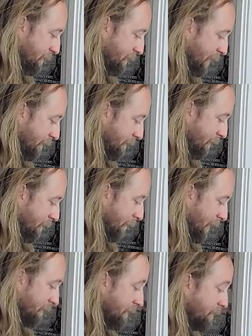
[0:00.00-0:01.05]
is kind of a cool
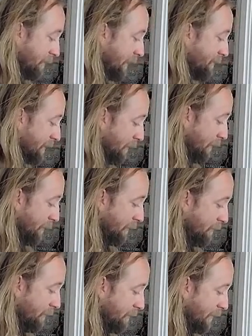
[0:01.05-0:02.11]
idea. So that's another thing
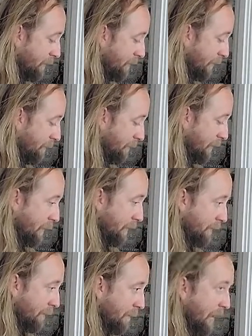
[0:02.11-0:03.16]
too, is that you can
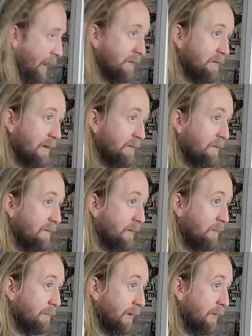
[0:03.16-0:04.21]
combine these
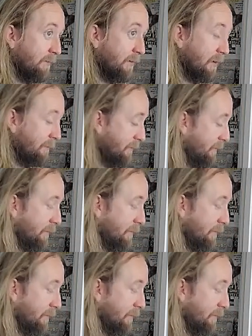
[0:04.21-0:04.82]
exercises with L shapes.